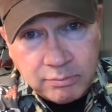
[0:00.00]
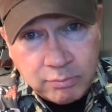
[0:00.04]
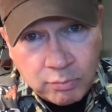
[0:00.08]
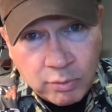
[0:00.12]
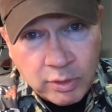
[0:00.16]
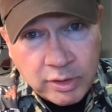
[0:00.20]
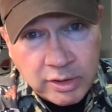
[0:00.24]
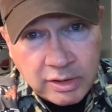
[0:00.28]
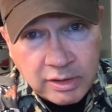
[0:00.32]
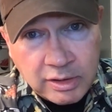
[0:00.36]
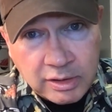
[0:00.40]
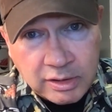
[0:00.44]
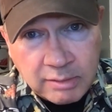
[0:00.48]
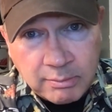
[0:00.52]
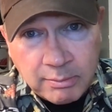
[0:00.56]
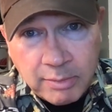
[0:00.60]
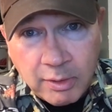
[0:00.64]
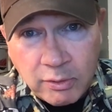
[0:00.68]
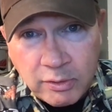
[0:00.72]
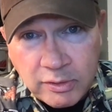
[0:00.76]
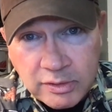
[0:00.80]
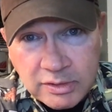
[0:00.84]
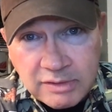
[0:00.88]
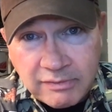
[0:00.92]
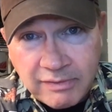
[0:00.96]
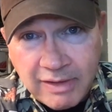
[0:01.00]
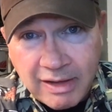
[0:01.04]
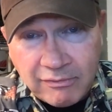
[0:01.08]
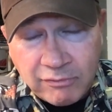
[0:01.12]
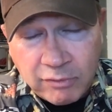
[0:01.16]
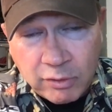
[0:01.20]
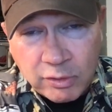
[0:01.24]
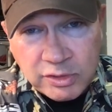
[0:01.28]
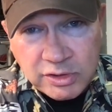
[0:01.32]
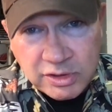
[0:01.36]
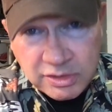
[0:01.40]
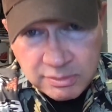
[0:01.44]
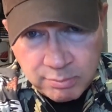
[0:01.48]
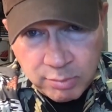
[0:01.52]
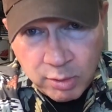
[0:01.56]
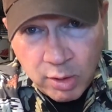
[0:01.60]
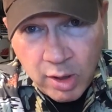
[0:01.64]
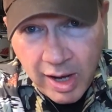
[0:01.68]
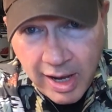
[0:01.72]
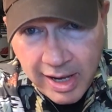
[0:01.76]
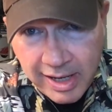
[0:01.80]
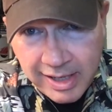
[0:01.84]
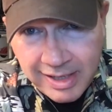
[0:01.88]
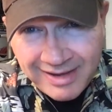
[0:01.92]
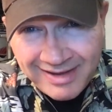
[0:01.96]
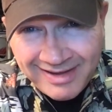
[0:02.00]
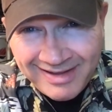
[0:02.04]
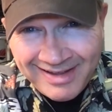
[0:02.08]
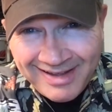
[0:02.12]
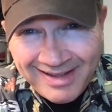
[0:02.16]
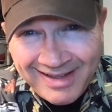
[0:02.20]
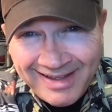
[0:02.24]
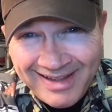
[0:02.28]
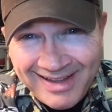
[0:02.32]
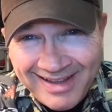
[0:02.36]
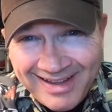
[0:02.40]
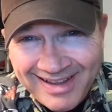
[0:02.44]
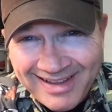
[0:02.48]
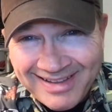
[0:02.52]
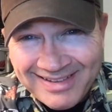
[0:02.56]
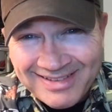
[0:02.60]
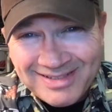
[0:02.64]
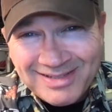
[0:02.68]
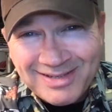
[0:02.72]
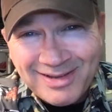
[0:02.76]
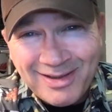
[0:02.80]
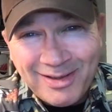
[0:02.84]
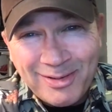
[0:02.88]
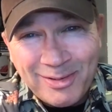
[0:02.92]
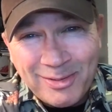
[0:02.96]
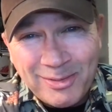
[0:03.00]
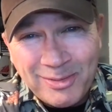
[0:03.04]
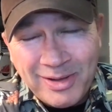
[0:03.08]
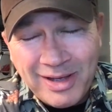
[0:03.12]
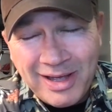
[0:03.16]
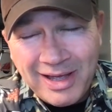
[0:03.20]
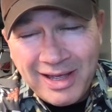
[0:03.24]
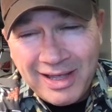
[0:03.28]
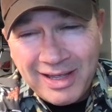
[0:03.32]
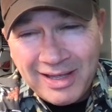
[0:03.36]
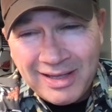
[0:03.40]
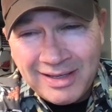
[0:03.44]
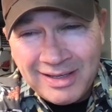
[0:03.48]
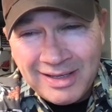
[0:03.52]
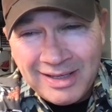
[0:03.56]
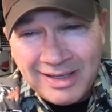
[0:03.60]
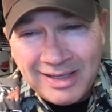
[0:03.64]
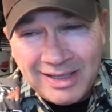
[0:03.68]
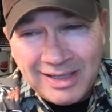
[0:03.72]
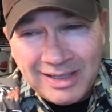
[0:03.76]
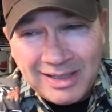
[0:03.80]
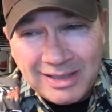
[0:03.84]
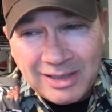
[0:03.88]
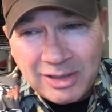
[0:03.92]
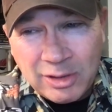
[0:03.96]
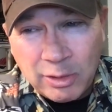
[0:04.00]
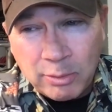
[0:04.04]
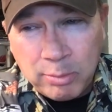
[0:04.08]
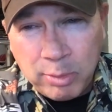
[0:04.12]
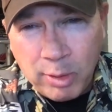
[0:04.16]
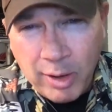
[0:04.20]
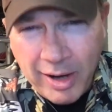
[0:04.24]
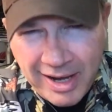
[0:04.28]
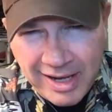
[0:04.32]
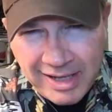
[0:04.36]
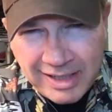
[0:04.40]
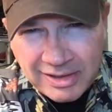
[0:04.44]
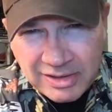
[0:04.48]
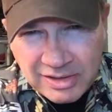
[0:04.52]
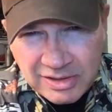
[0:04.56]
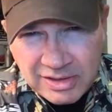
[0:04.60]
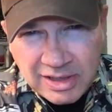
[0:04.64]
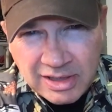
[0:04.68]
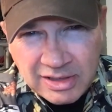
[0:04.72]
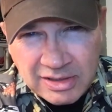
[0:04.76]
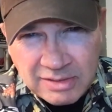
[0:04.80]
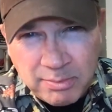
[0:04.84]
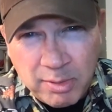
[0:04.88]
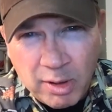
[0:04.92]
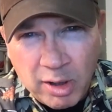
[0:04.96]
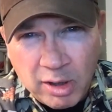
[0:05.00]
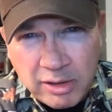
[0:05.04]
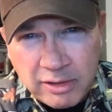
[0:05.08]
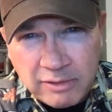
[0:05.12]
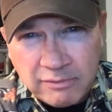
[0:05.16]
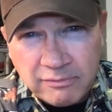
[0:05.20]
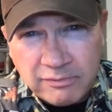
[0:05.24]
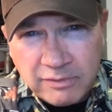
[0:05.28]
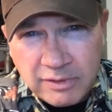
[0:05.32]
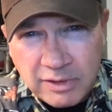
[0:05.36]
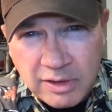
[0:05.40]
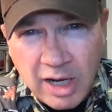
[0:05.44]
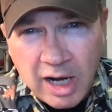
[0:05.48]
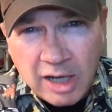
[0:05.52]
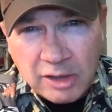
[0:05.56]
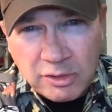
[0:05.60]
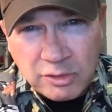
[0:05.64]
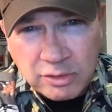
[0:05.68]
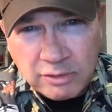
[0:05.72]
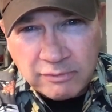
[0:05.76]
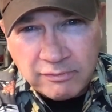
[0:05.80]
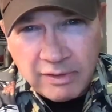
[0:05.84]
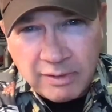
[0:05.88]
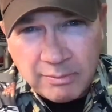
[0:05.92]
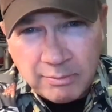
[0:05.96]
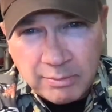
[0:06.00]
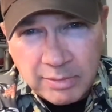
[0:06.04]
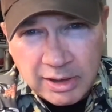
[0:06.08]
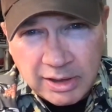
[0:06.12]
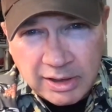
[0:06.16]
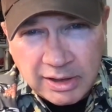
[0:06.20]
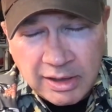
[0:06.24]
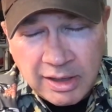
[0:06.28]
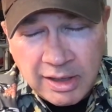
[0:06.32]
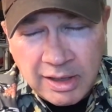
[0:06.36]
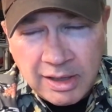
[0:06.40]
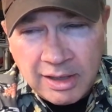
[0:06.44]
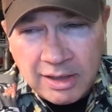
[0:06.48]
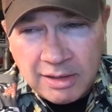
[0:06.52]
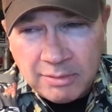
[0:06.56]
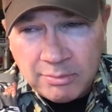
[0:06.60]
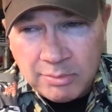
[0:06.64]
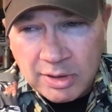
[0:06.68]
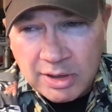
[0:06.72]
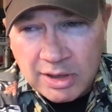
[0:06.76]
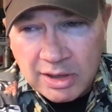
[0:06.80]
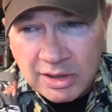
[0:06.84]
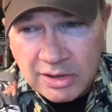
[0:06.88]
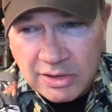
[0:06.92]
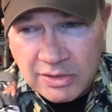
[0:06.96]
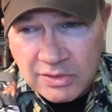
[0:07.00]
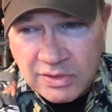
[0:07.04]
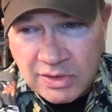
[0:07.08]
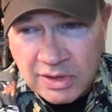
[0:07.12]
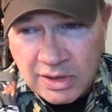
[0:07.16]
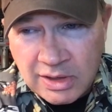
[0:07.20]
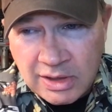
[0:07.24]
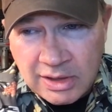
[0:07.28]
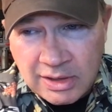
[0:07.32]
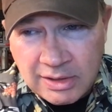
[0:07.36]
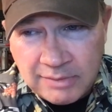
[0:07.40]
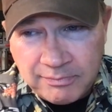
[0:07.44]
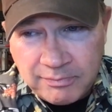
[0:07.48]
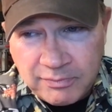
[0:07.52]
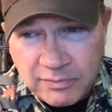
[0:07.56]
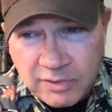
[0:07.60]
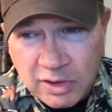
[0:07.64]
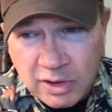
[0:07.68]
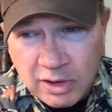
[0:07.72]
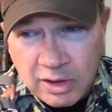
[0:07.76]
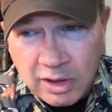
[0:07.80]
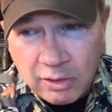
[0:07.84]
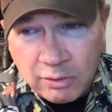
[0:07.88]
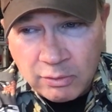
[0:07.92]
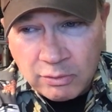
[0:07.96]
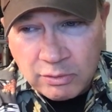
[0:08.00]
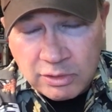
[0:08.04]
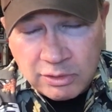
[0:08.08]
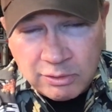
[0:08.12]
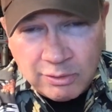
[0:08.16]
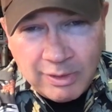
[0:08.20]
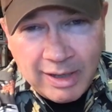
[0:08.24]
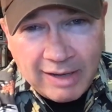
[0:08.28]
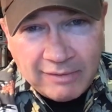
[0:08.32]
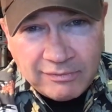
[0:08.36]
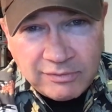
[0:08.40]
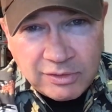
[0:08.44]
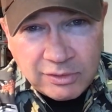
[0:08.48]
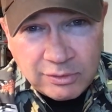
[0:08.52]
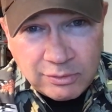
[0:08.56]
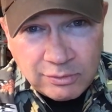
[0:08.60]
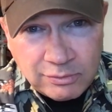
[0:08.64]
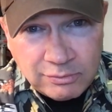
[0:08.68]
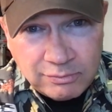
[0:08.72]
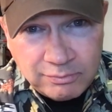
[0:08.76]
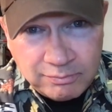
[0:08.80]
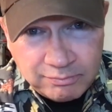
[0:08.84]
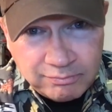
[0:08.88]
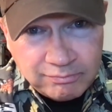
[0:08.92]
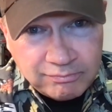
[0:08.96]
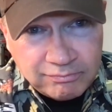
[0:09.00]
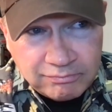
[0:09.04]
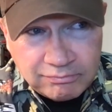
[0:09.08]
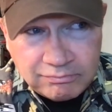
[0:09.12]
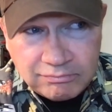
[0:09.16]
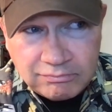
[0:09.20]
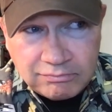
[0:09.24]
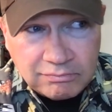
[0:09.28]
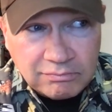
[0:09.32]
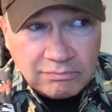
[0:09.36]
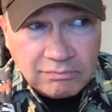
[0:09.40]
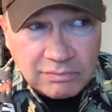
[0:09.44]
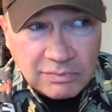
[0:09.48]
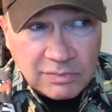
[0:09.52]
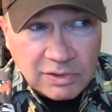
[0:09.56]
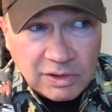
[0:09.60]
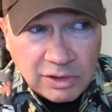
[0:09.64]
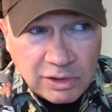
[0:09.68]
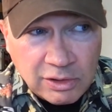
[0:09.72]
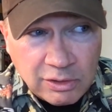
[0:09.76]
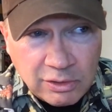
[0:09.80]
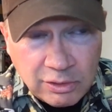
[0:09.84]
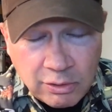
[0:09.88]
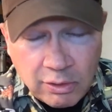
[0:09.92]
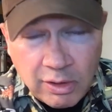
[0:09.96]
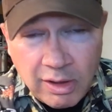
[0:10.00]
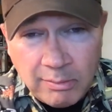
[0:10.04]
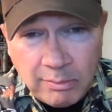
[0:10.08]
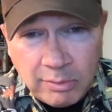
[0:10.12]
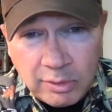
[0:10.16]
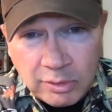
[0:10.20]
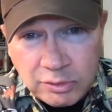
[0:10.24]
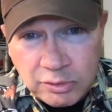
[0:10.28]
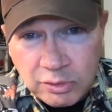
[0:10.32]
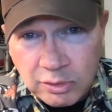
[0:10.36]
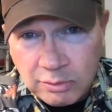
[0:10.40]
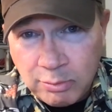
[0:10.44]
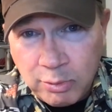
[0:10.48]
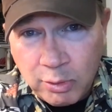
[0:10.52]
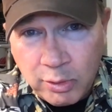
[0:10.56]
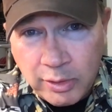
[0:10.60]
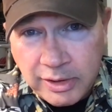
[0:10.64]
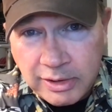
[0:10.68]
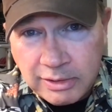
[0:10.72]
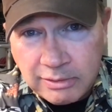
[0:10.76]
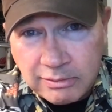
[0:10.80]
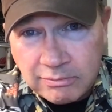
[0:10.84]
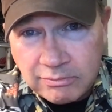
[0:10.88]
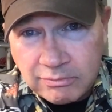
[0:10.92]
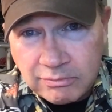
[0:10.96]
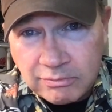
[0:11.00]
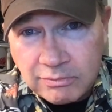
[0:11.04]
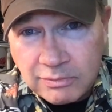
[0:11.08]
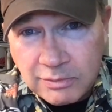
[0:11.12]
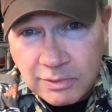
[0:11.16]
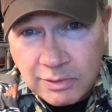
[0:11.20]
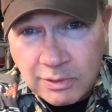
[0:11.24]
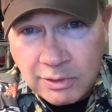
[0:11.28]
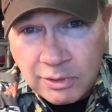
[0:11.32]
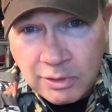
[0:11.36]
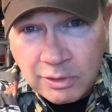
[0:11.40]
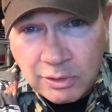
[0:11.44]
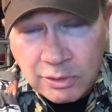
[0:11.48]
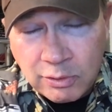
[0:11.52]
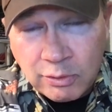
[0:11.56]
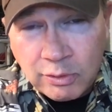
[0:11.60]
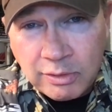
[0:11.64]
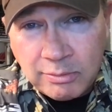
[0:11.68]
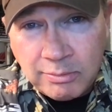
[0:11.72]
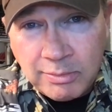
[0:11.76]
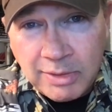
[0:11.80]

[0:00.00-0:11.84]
one of the components of that verse is pray and so uh you know praying is is part of the doctrine of humbling because you know you have to you're humbled to a point you